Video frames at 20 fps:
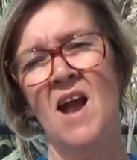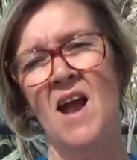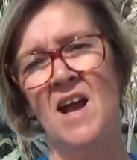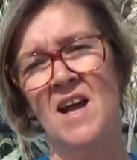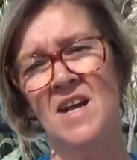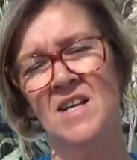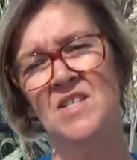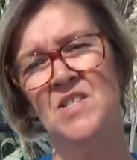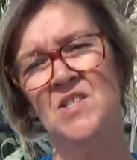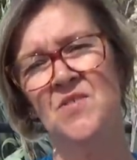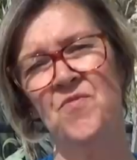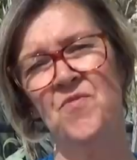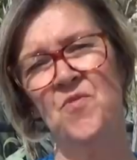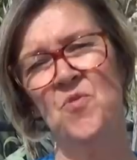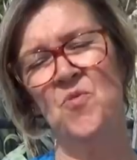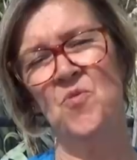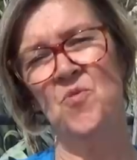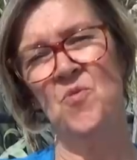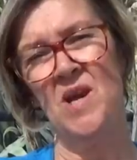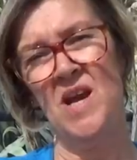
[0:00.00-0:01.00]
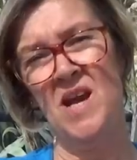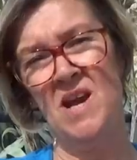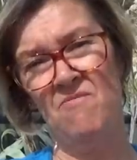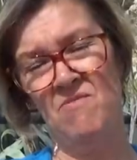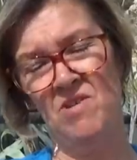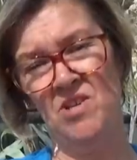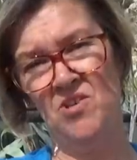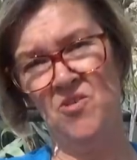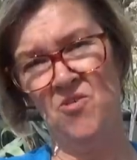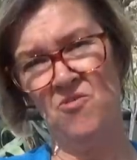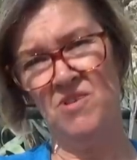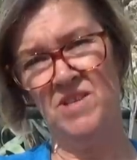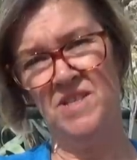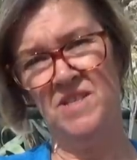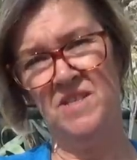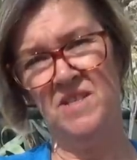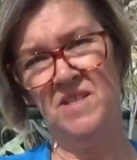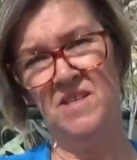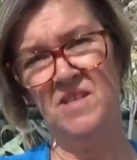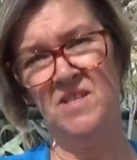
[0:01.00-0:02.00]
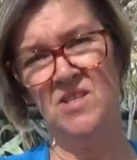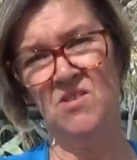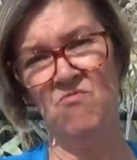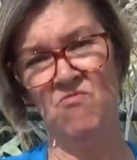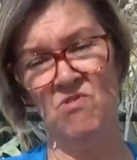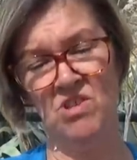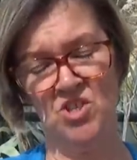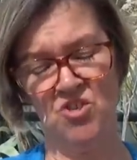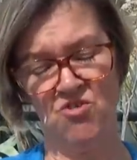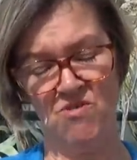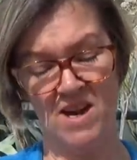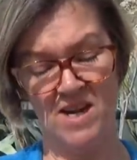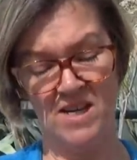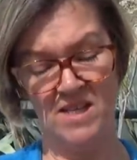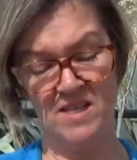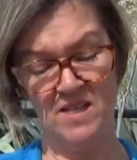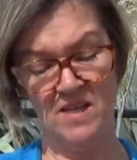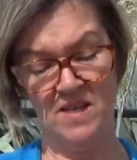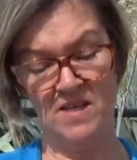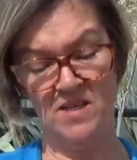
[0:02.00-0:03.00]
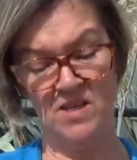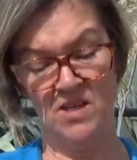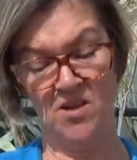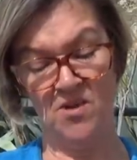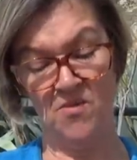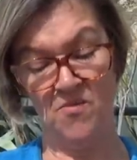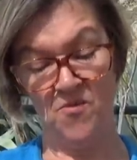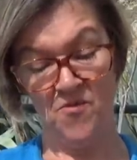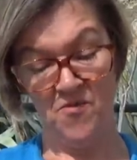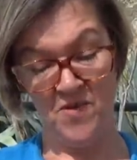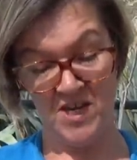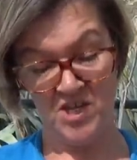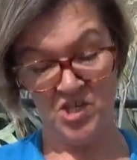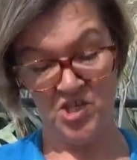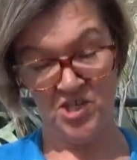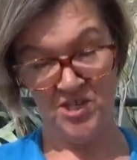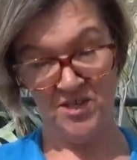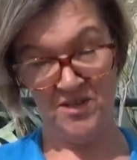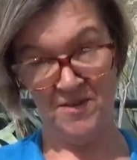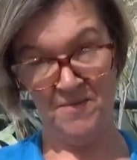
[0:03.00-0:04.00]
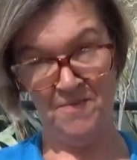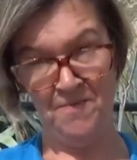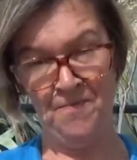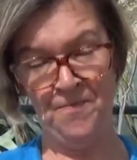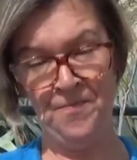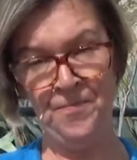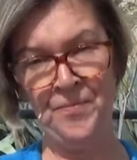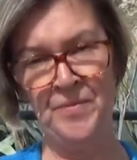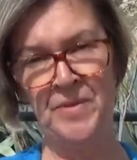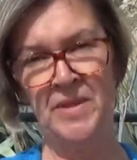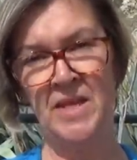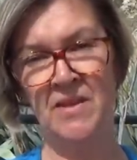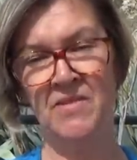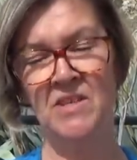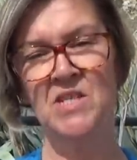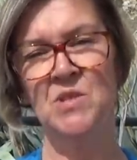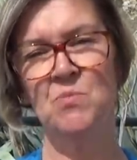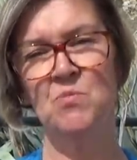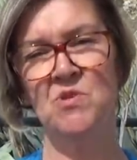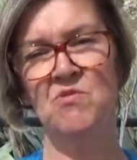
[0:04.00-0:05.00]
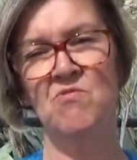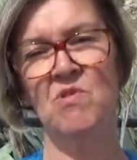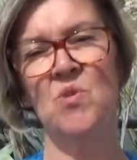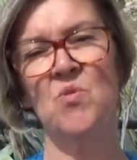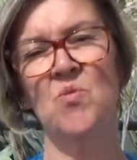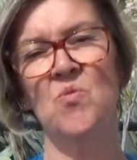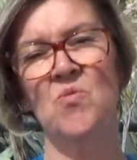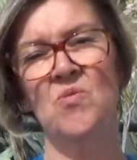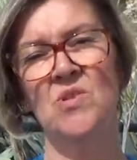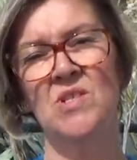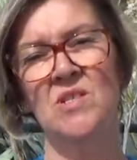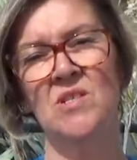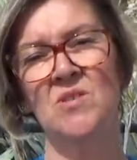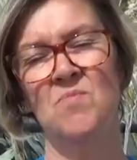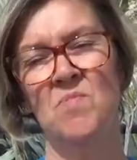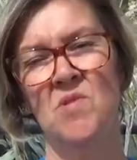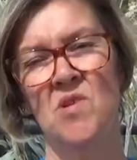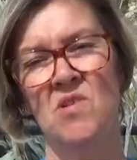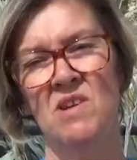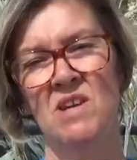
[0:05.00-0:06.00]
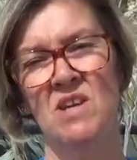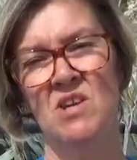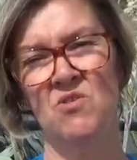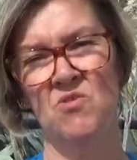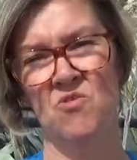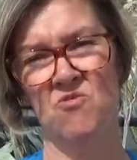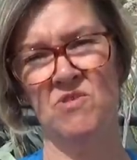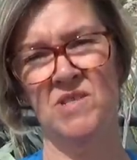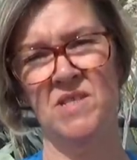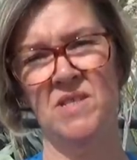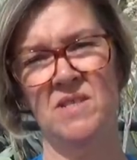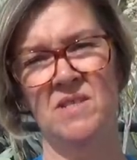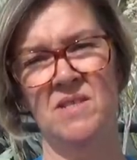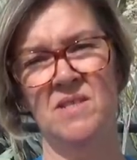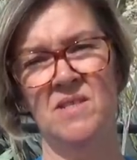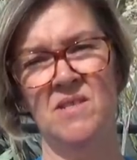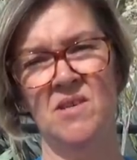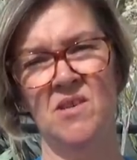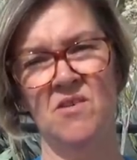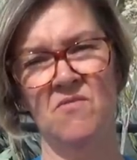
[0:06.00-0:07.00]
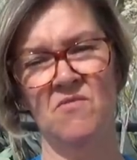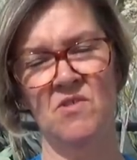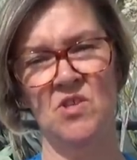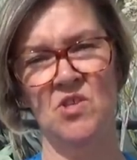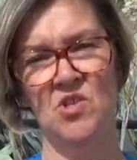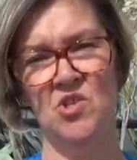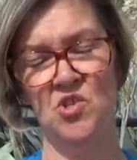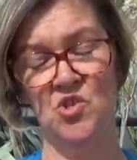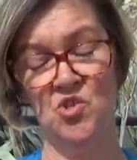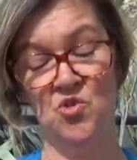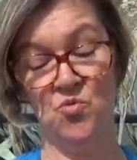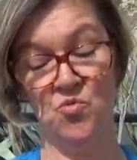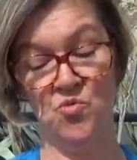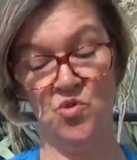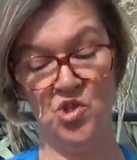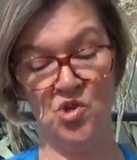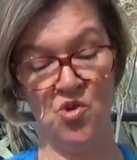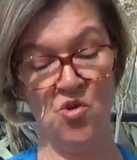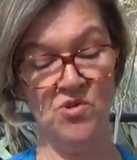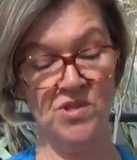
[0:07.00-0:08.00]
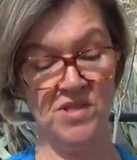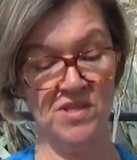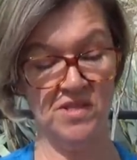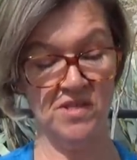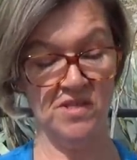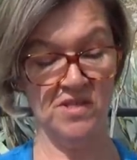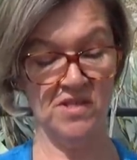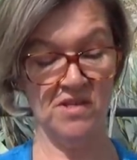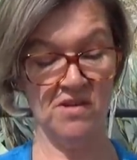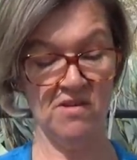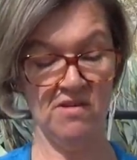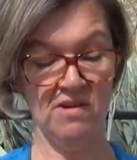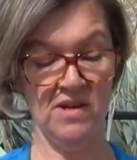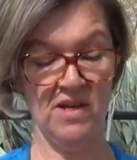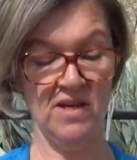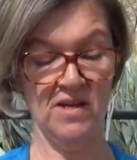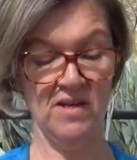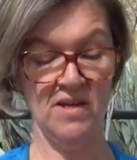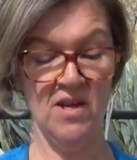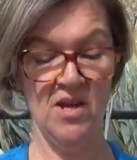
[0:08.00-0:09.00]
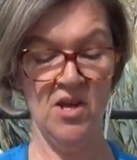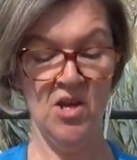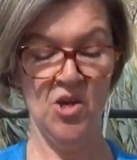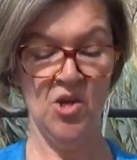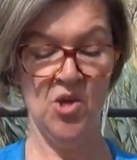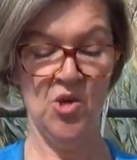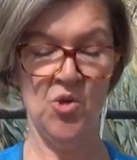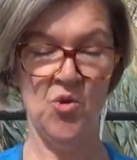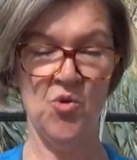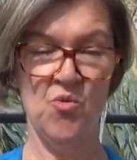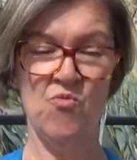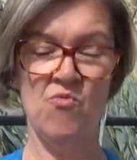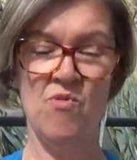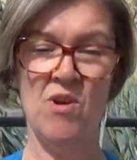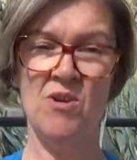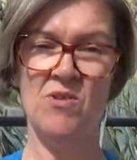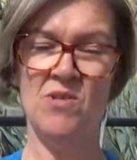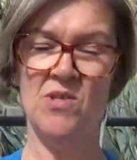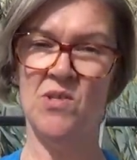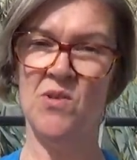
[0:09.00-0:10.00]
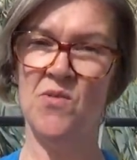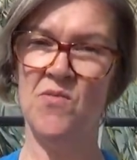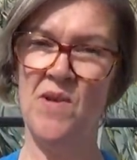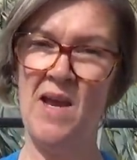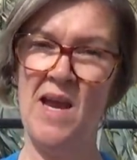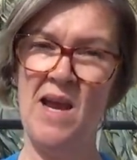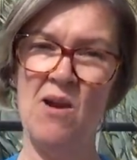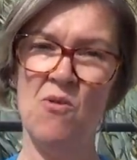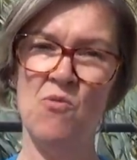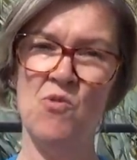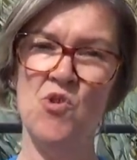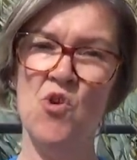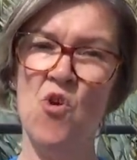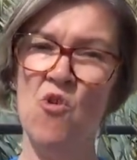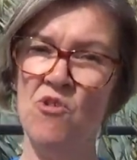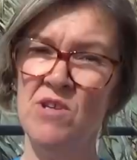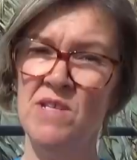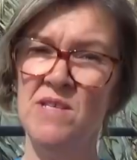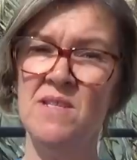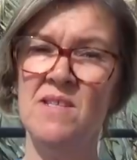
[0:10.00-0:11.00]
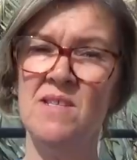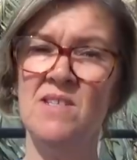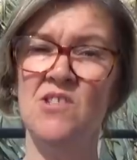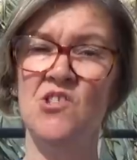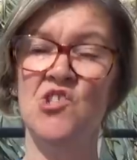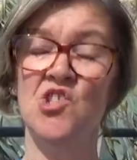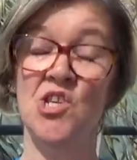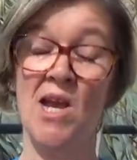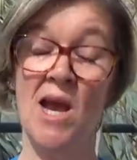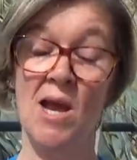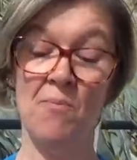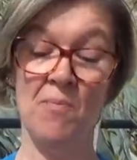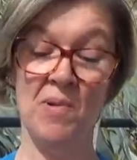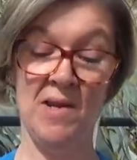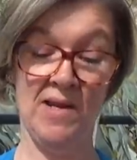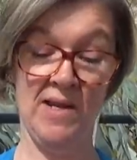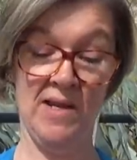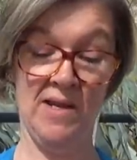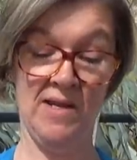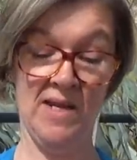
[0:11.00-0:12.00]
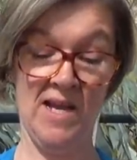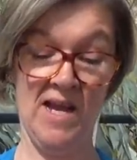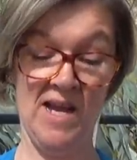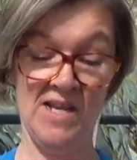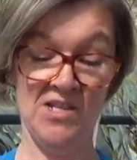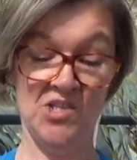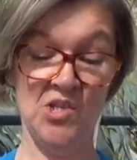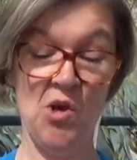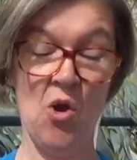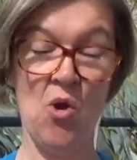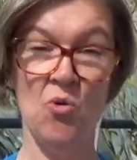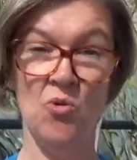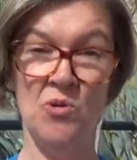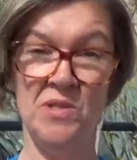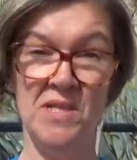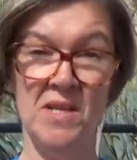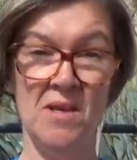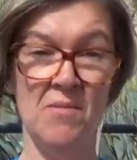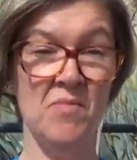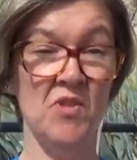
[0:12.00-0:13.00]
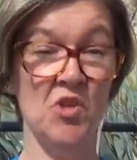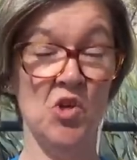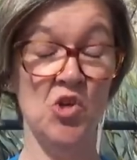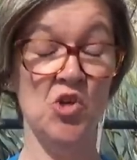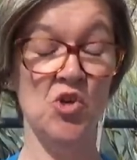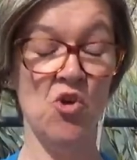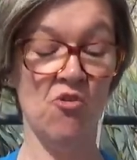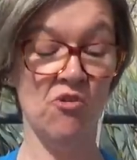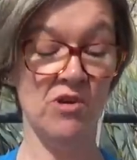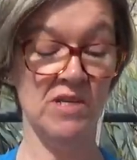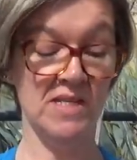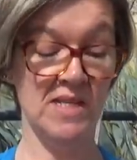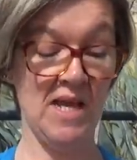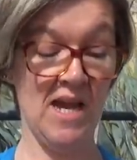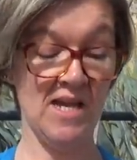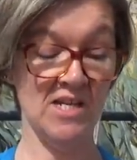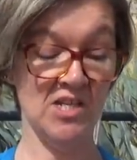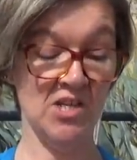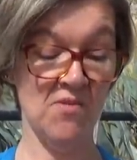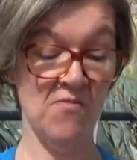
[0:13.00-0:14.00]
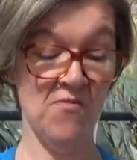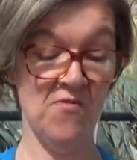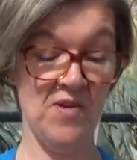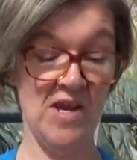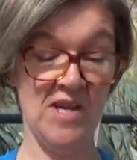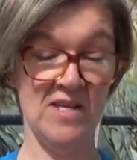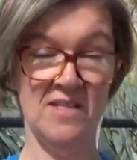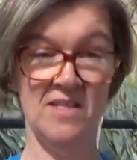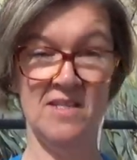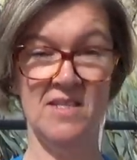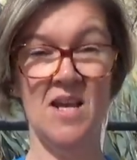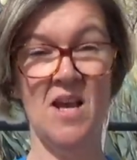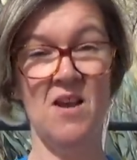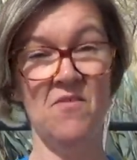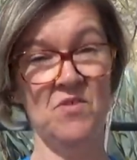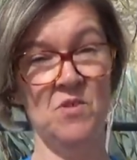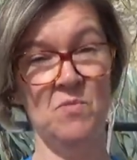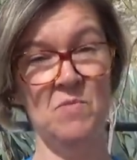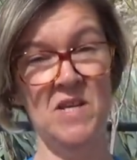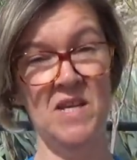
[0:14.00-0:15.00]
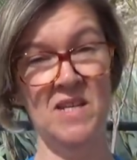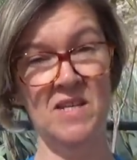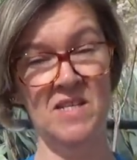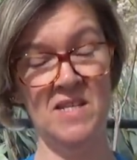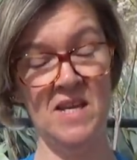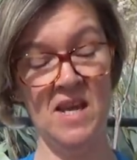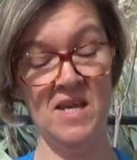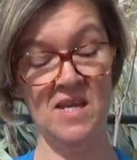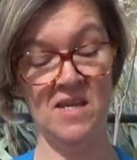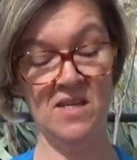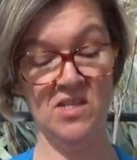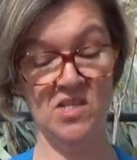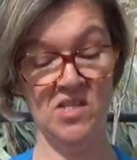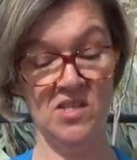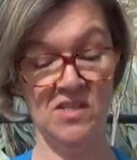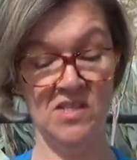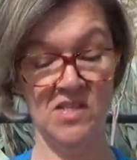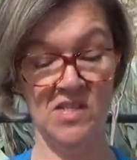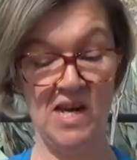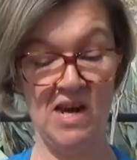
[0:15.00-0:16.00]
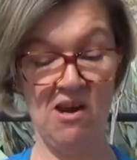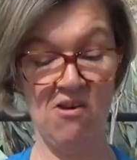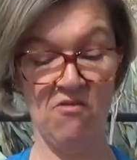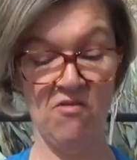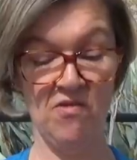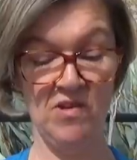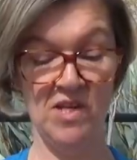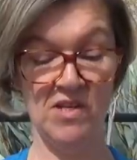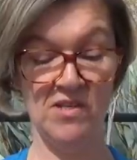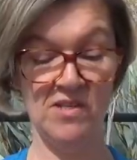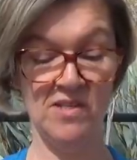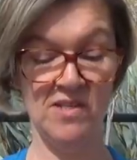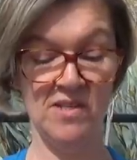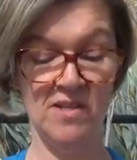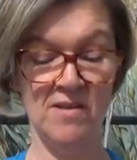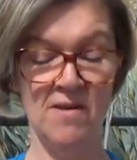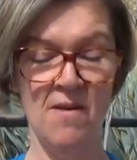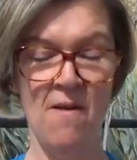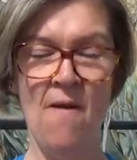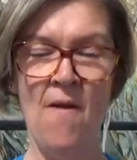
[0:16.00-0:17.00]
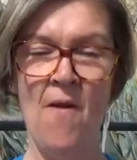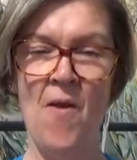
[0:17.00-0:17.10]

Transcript: As for Henry Norris's retracted confession, now this was recorded by Norris's servant George Constantine, who wrote of how Norris's chaplain had told him that Norris had confessed after being taken to the Tower of London,